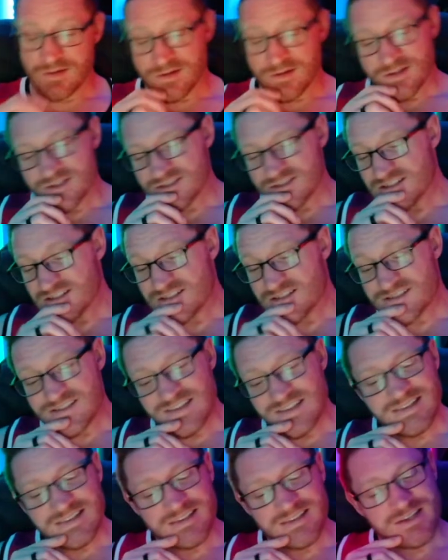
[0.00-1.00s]
Says,
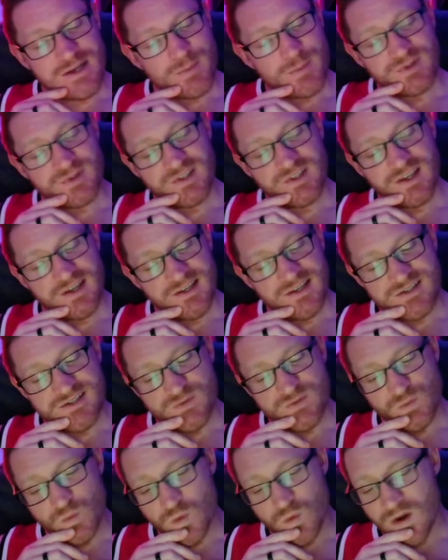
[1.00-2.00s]
see you in a couple days,
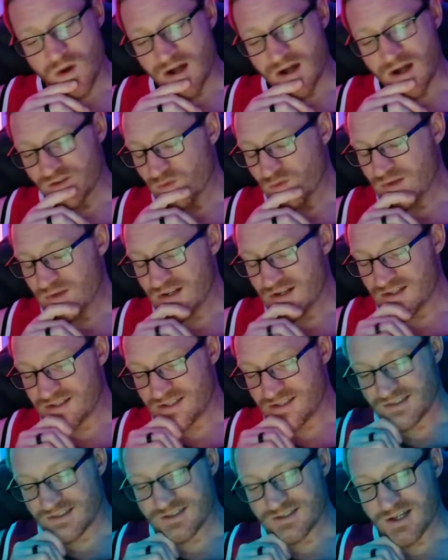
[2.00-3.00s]
watch for me on
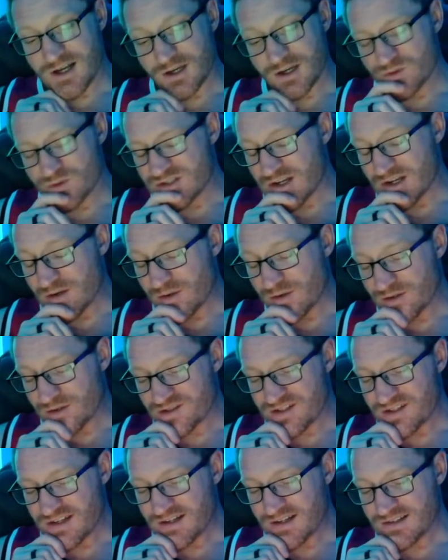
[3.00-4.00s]
TikTok, which I don't
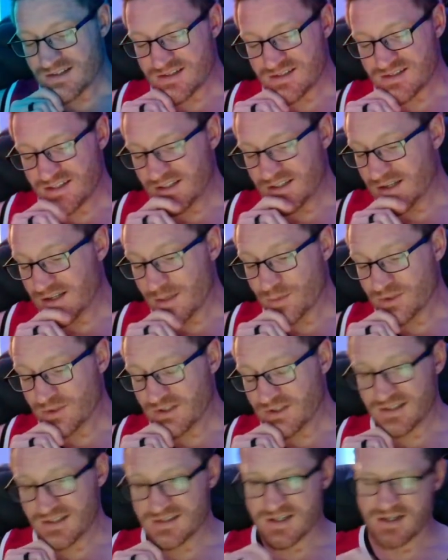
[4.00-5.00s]
understand, because see you in a couple
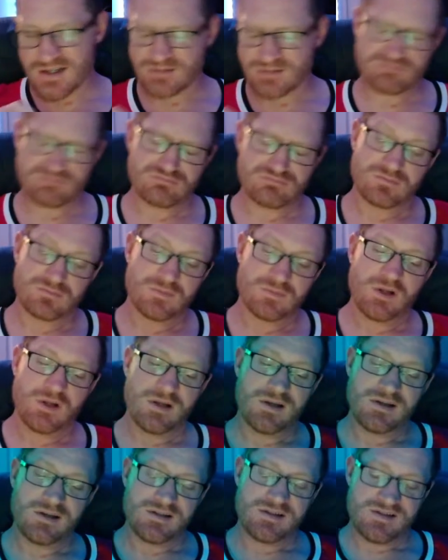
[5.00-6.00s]
days, like,
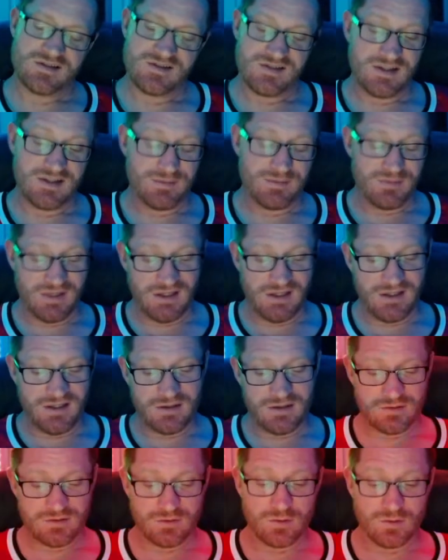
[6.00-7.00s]
see
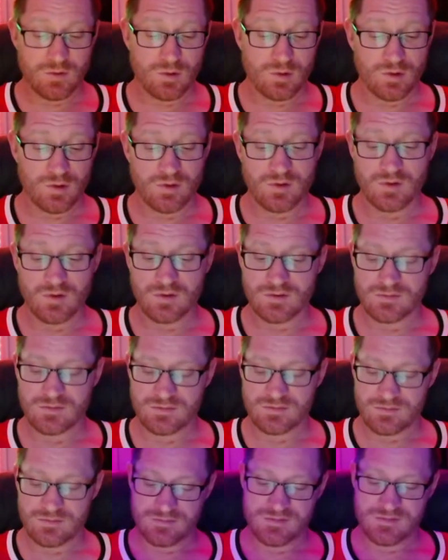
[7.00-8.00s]
me, or
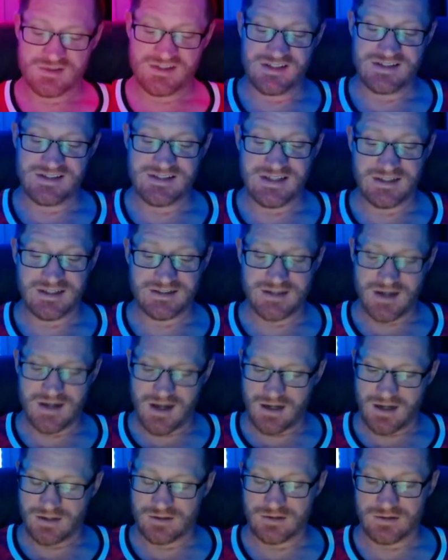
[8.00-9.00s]
see
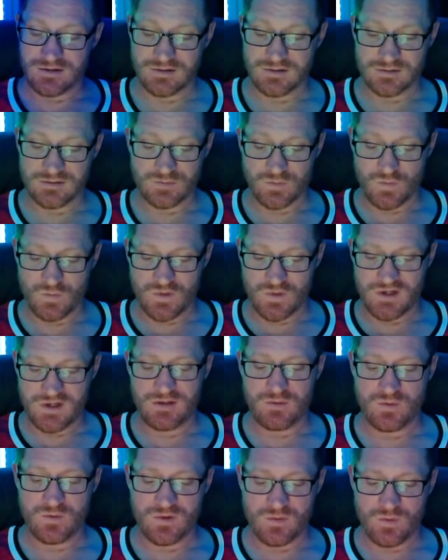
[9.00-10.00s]
TikTok, or what are
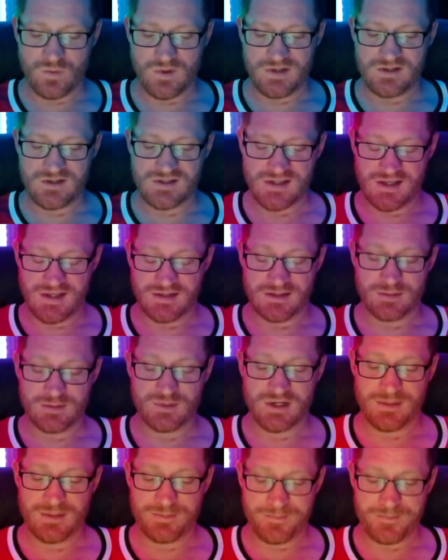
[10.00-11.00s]
you saying there, buddy?